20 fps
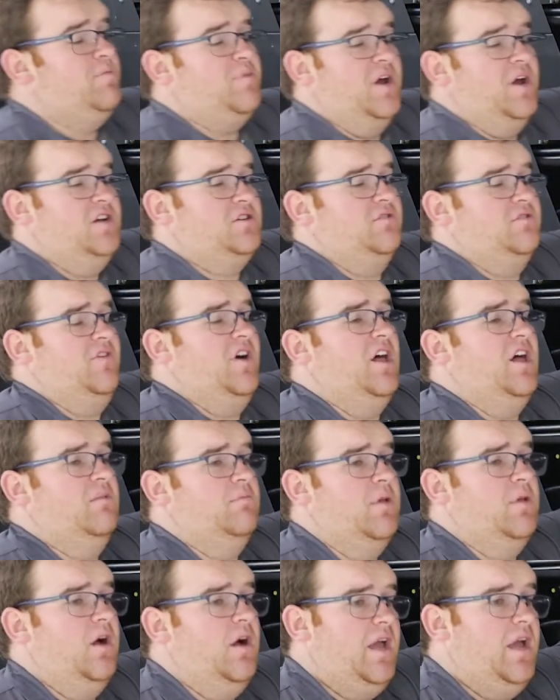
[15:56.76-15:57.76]
pressure valve
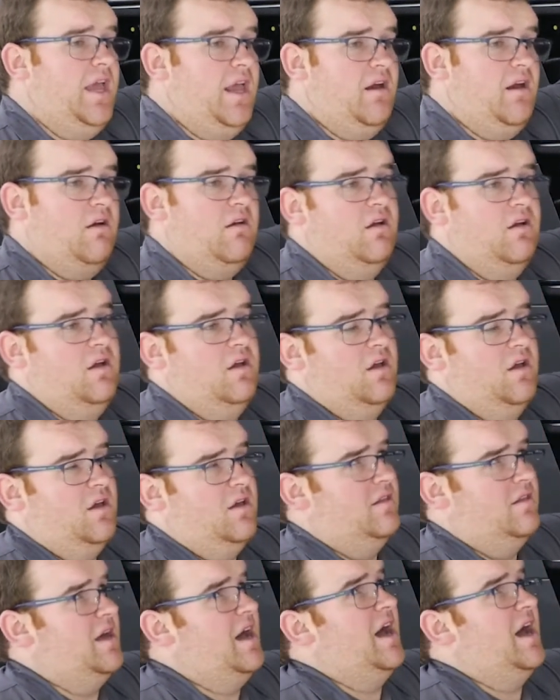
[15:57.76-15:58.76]
block here.
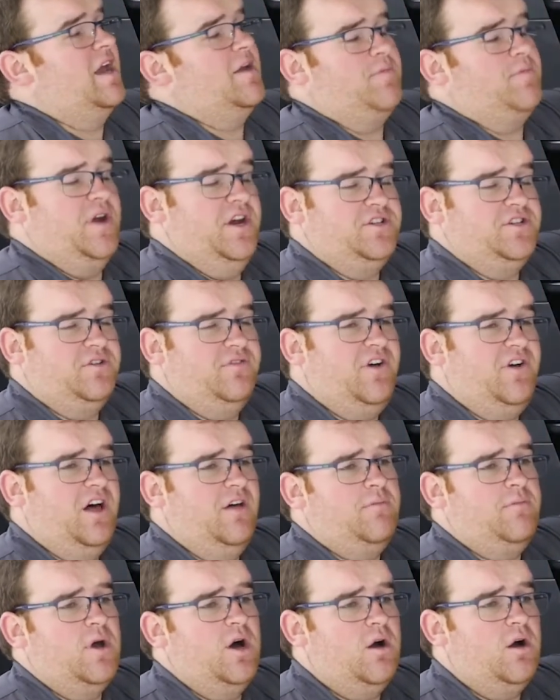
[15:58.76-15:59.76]
That high pressure
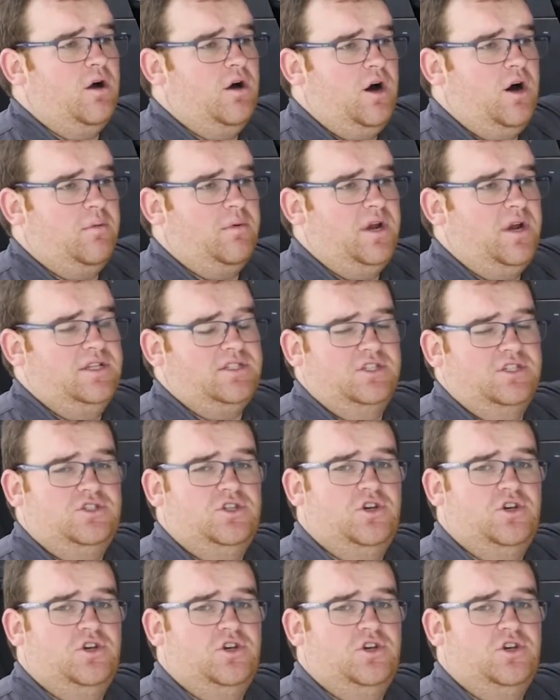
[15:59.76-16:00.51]
valve block operates at